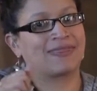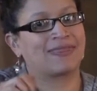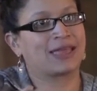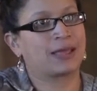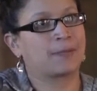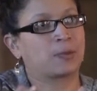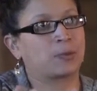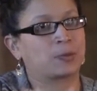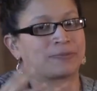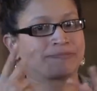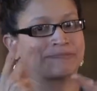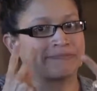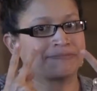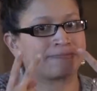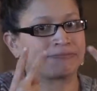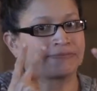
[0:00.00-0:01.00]

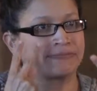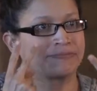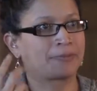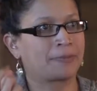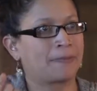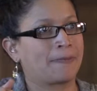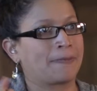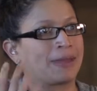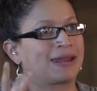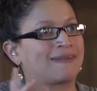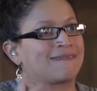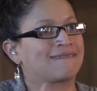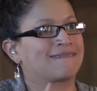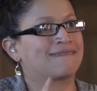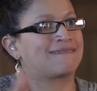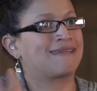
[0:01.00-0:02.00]
Because they
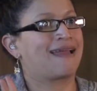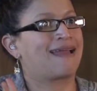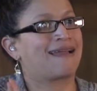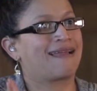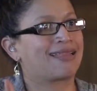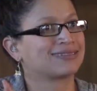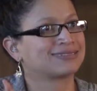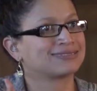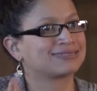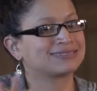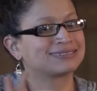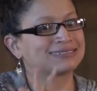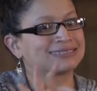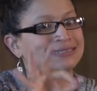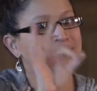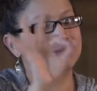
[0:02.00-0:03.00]
have seen so much
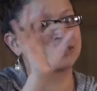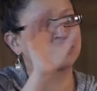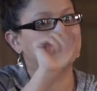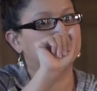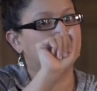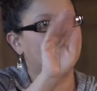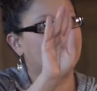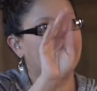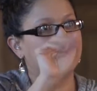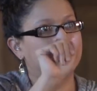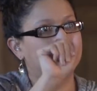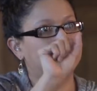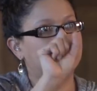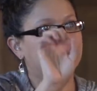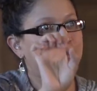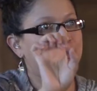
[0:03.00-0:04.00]
sexual violence within
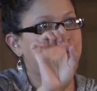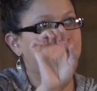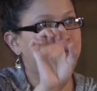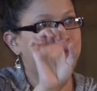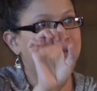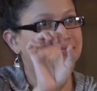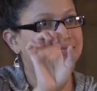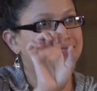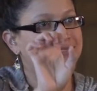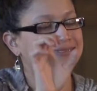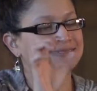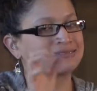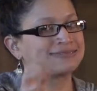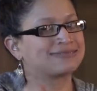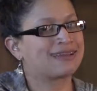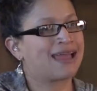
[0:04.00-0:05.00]
their faith
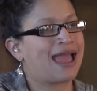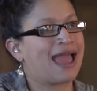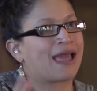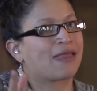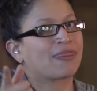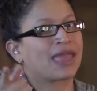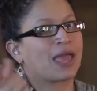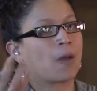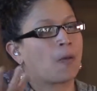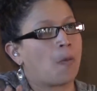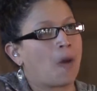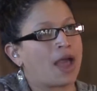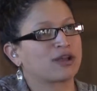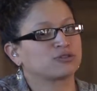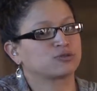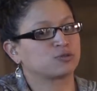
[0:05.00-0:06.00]
communities, that
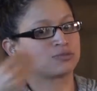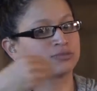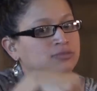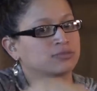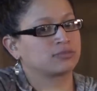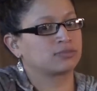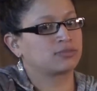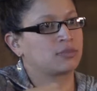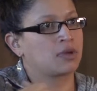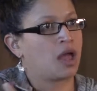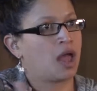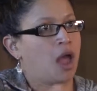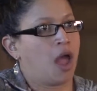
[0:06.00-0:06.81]
spiritual abuse,